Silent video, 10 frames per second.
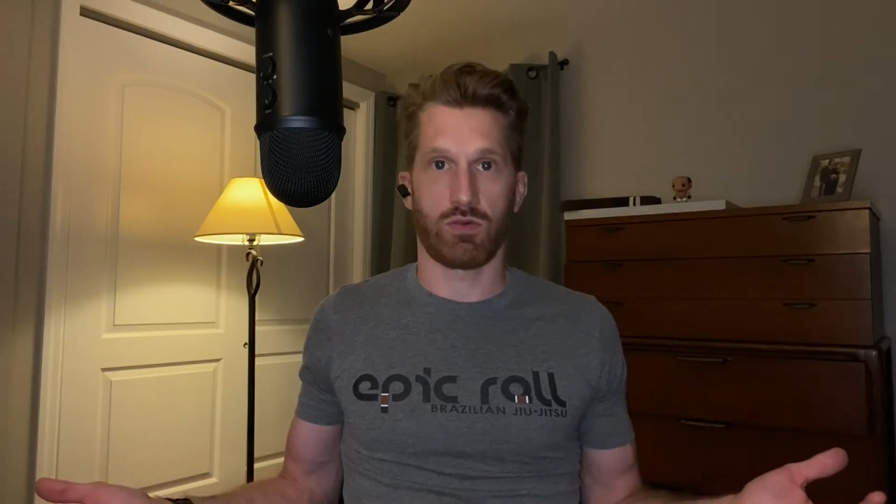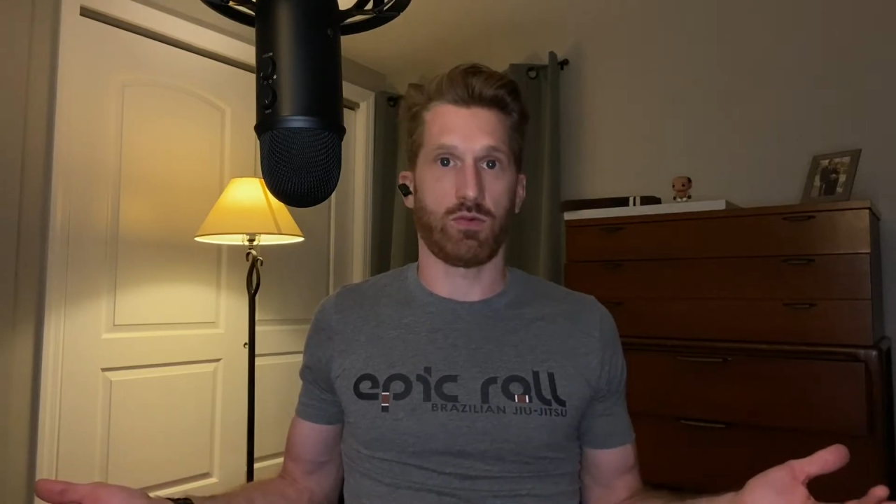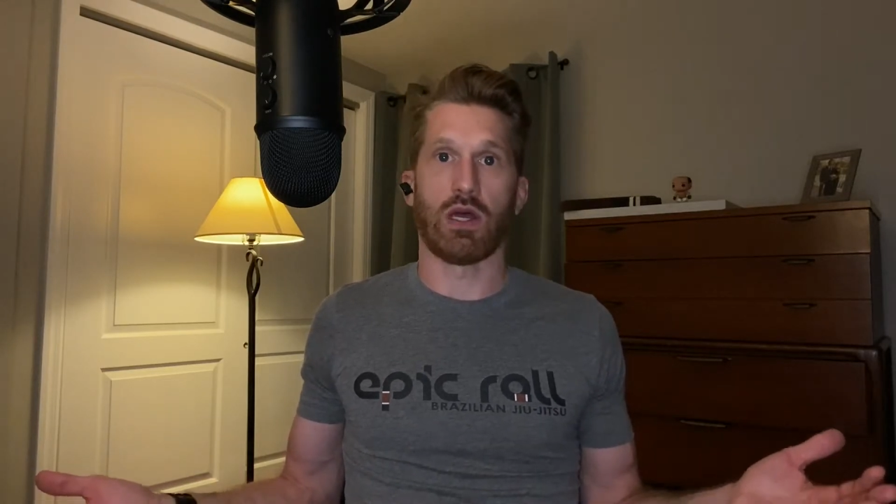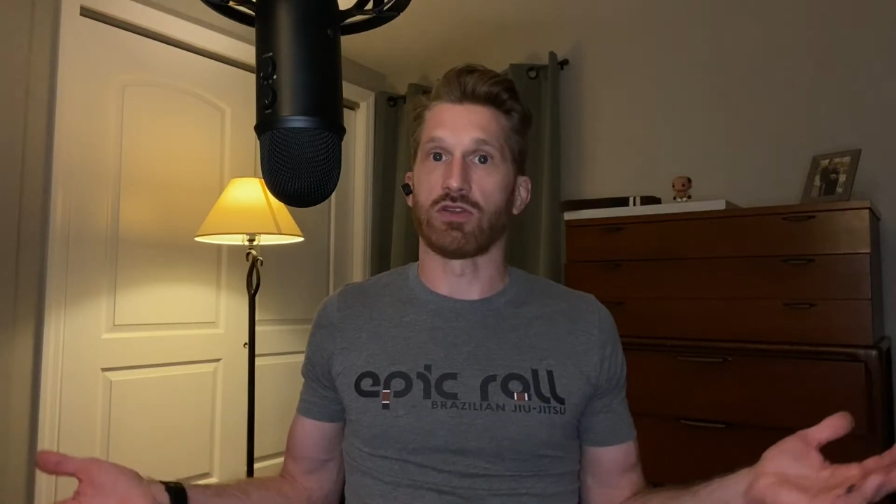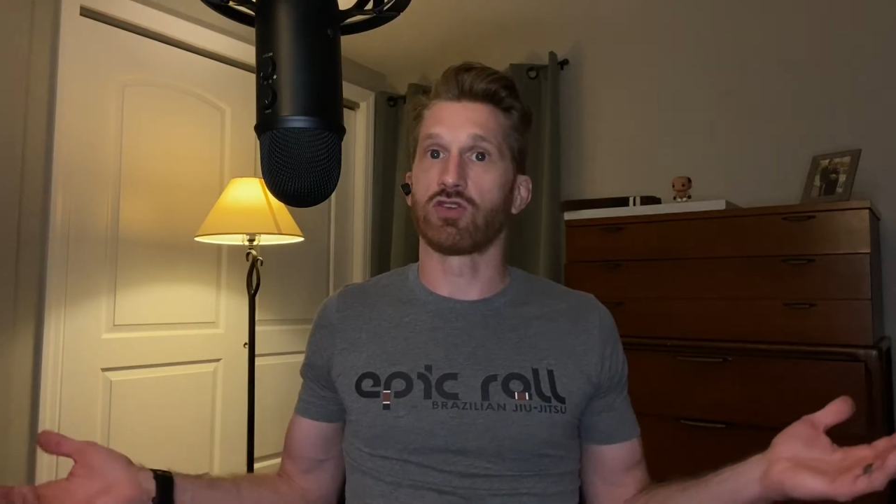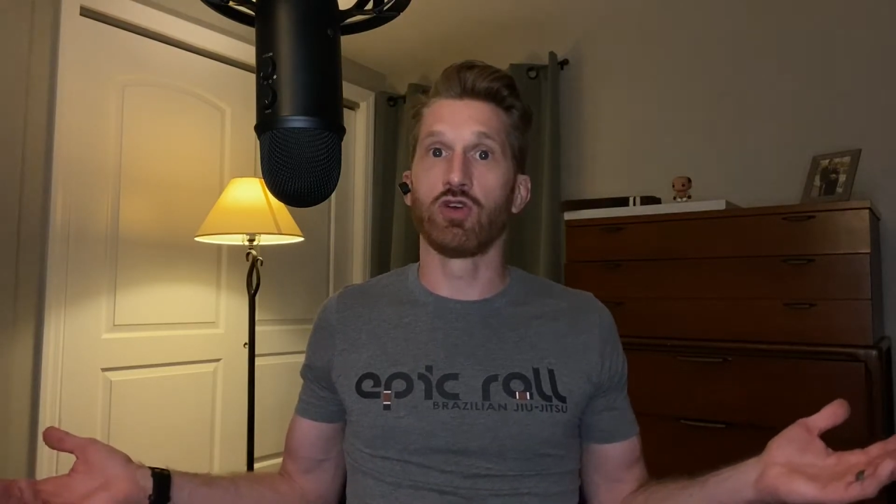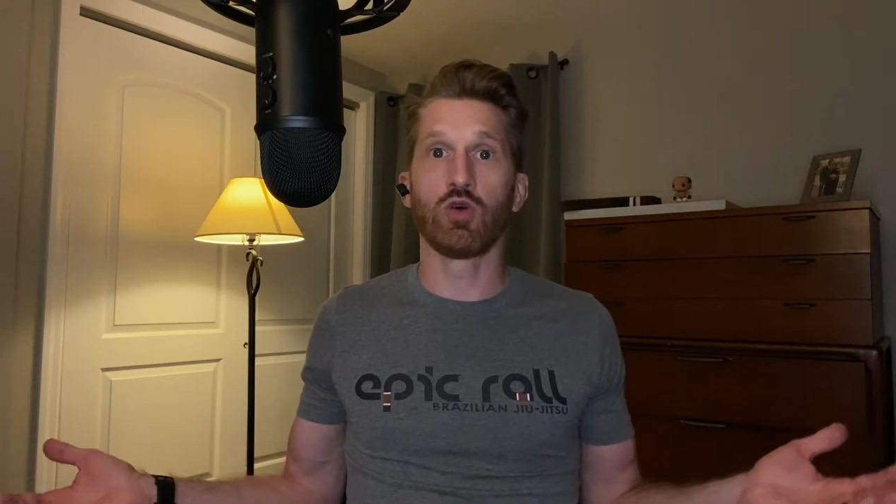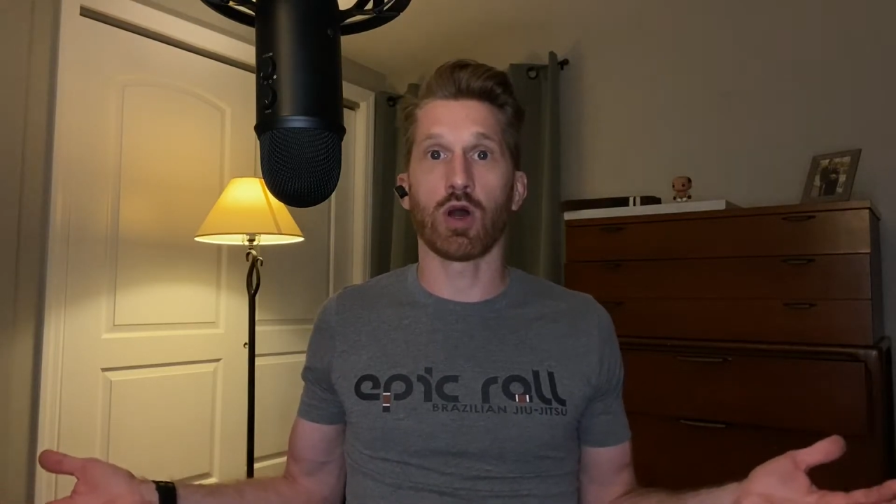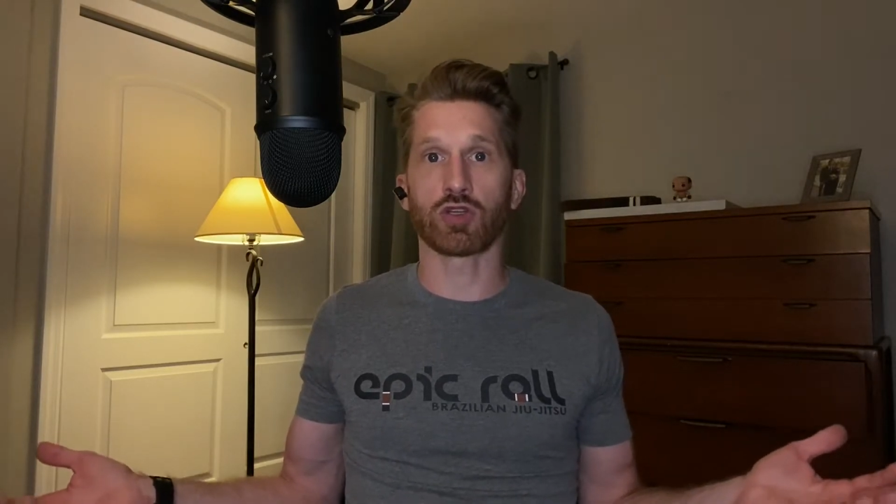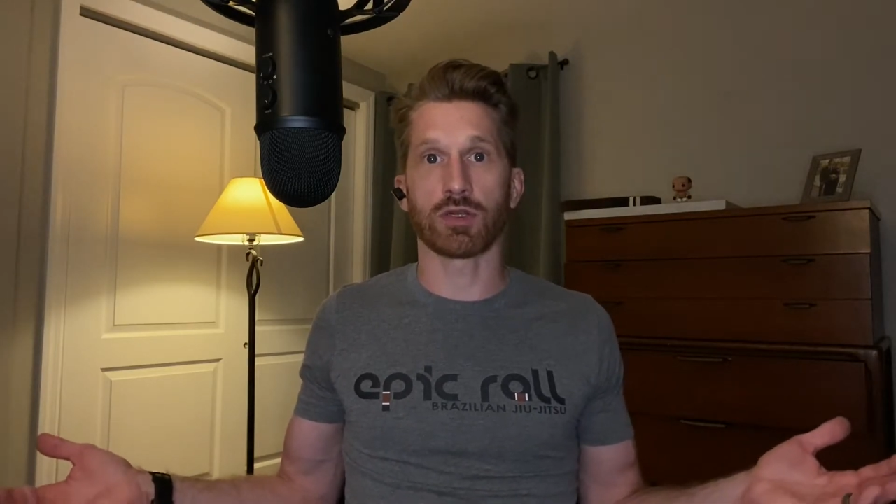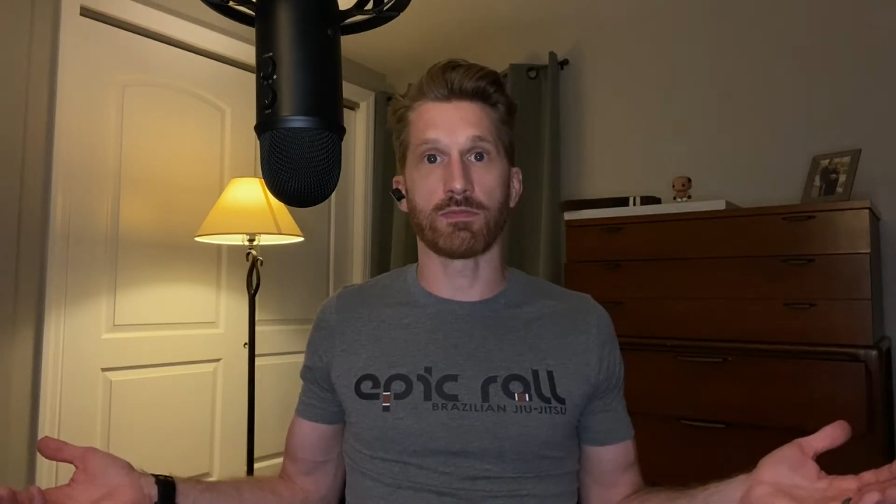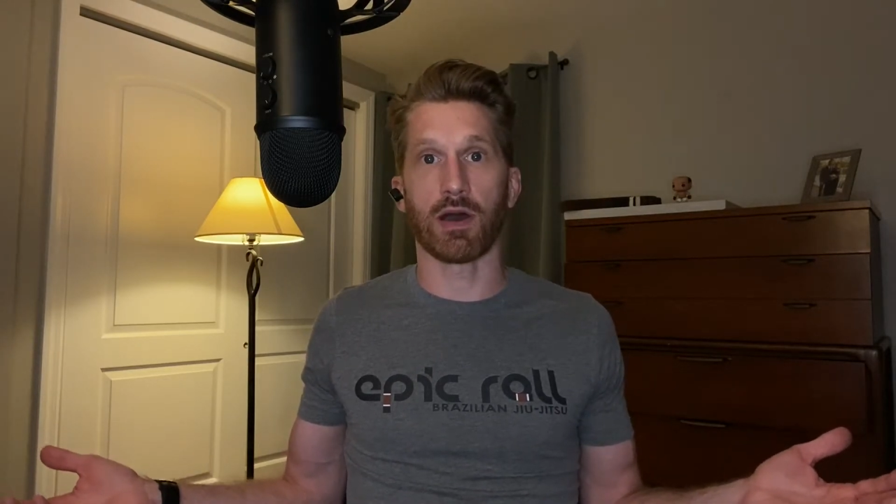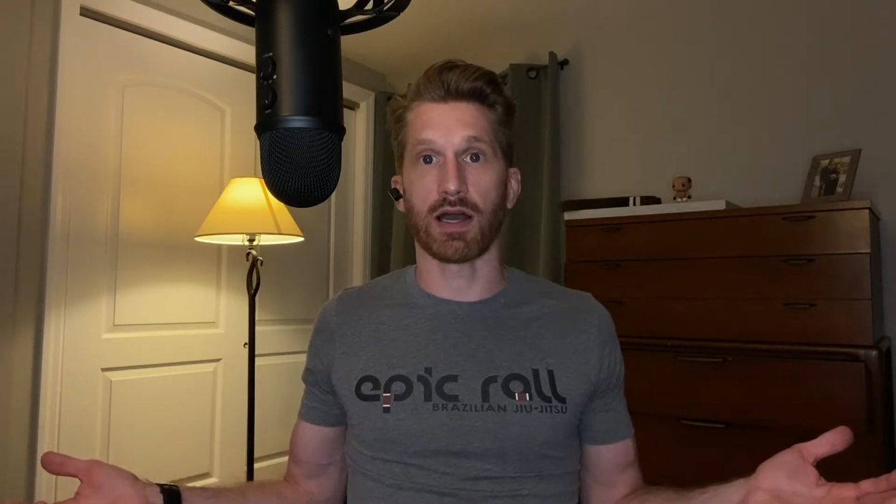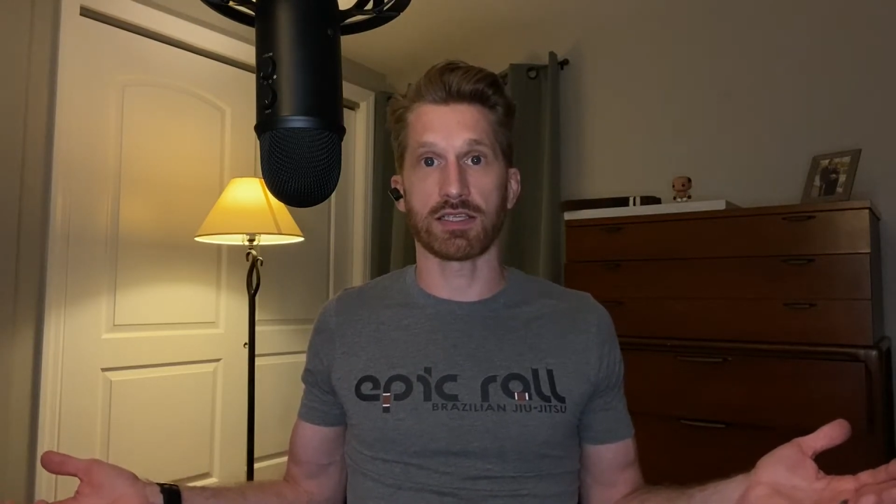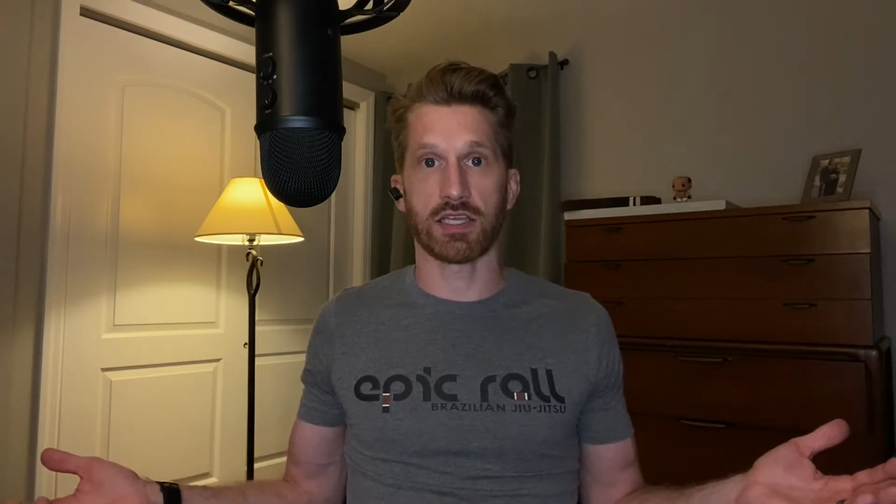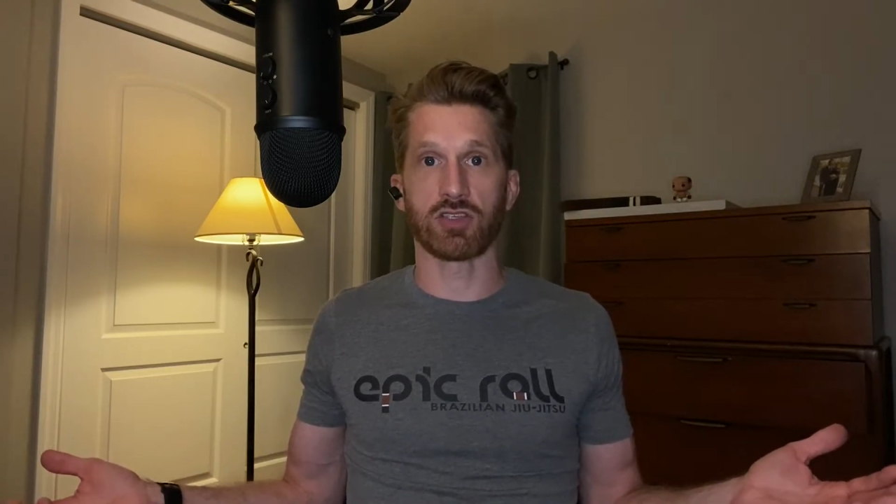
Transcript: $200 in